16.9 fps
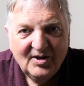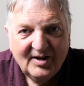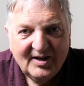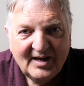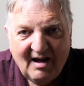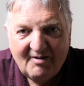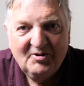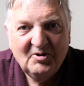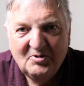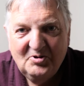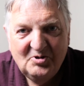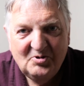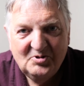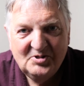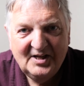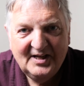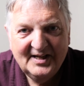carry on
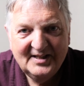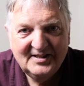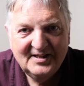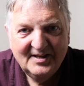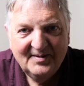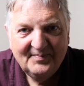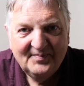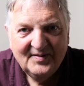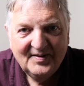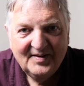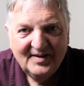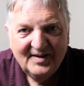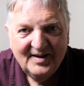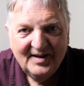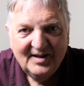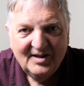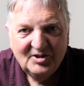using it.
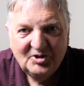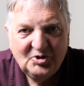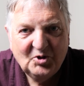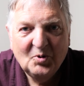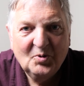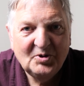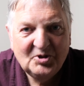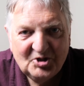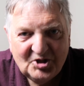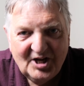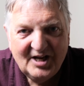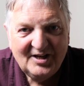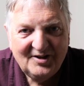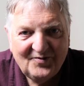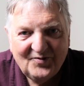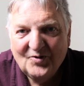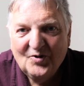Don't
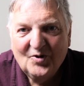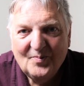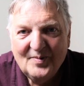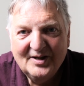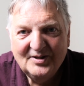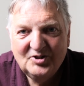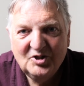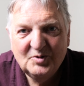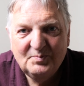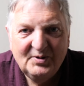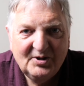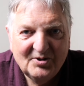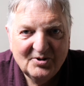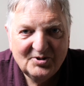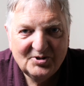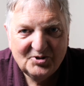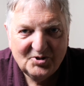change format just
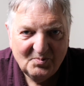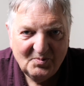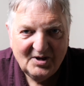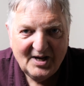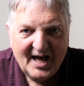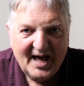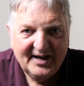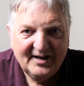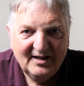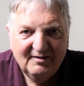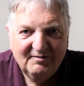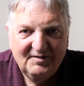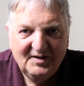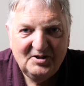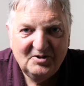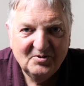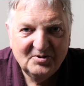because some guy in a
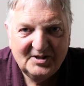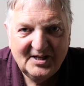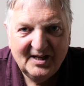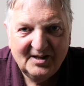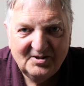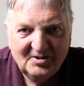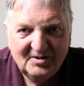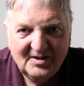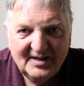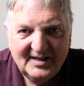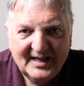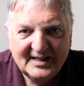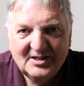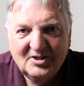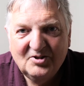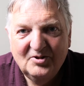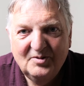video tells you that
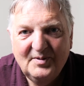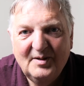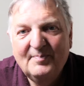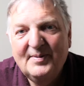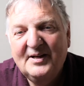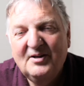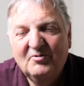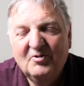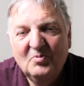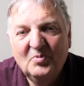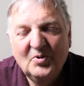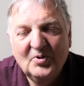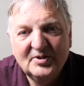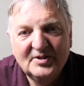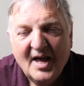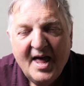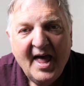that's going to be better or
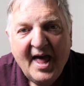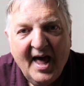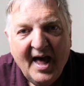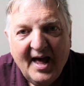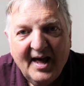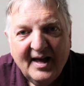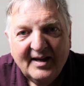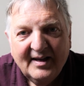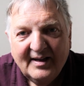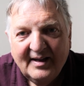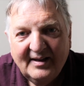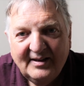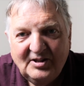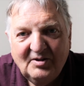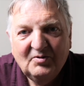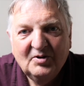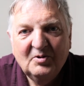worse
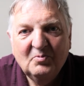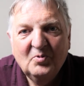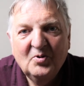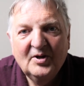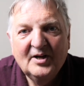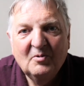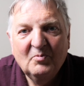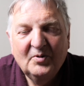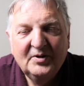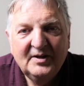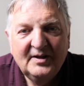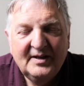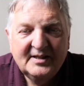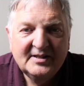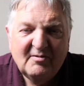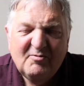you've got to work out what it is.